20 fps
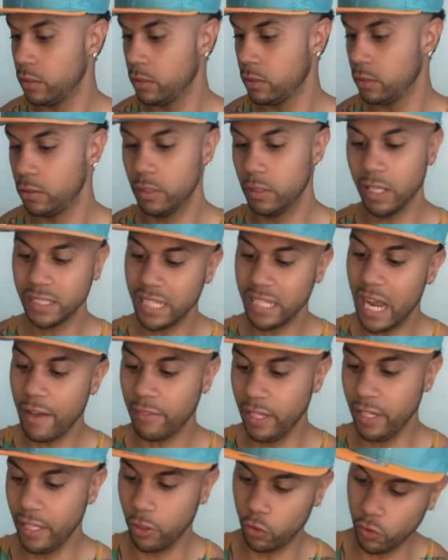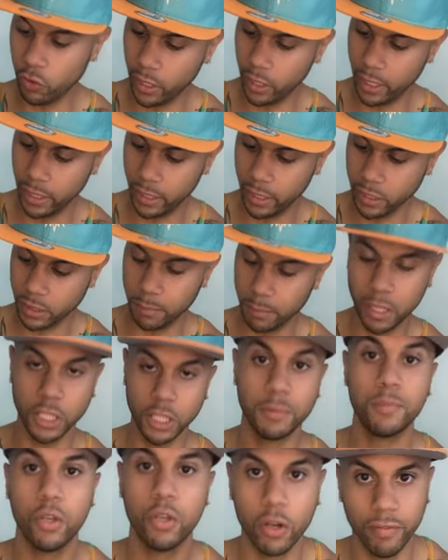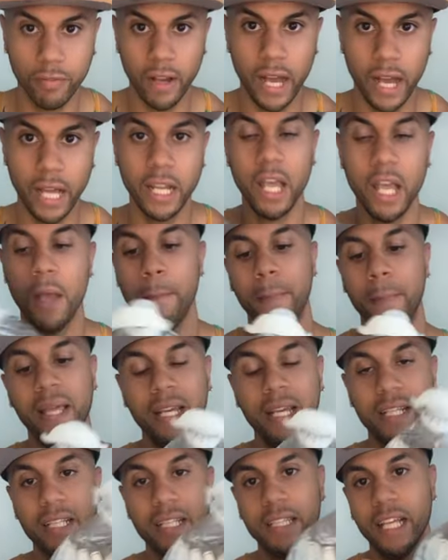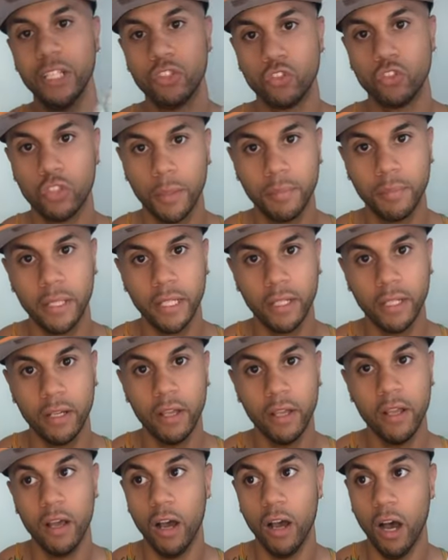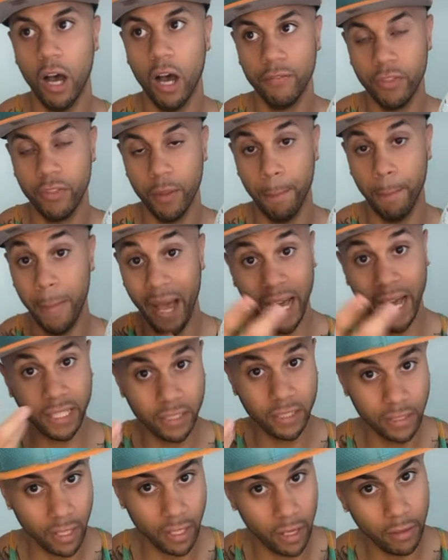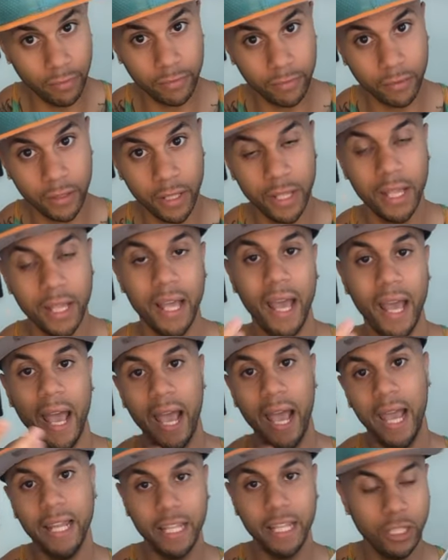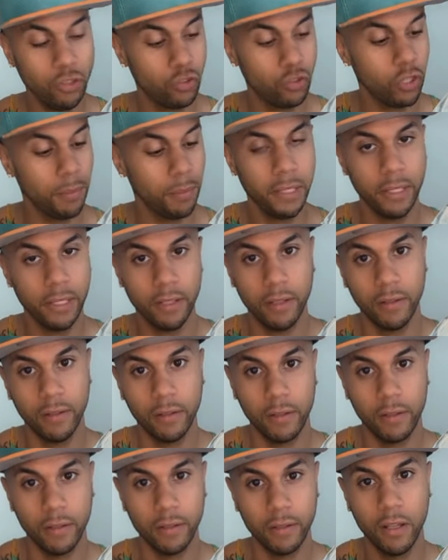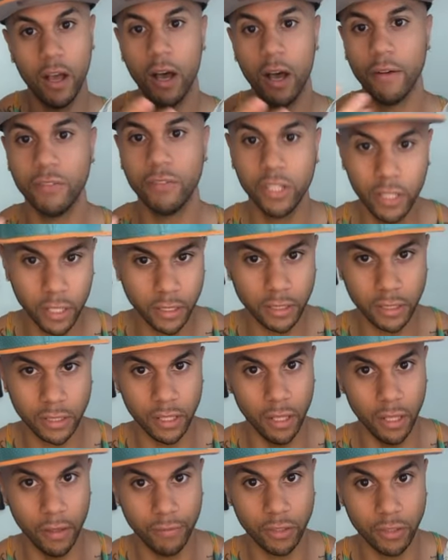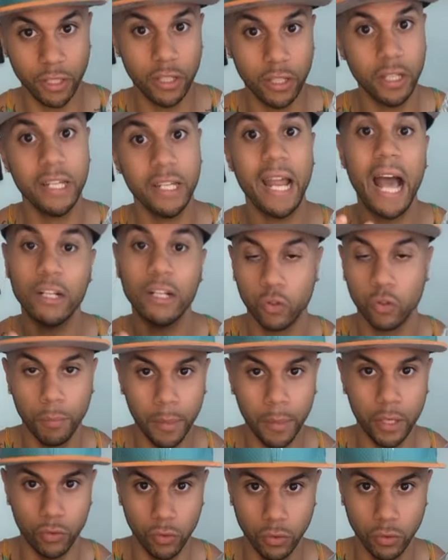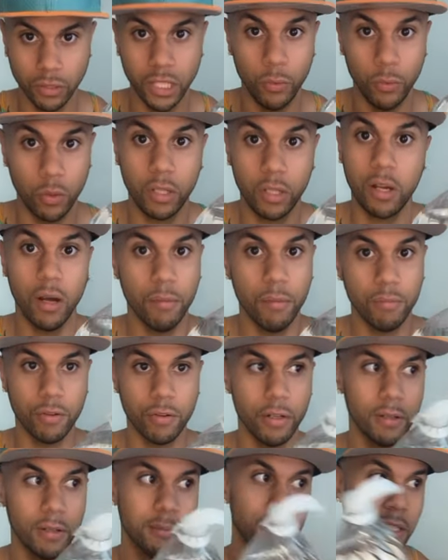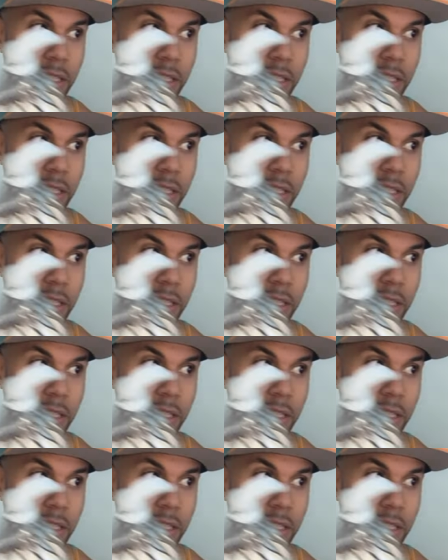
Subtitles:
Doesn't have any ingredients, but it's purified, meaning that they stripped it of the bad stuff and they stripped it of the good stuff, the good natural minerals that would come from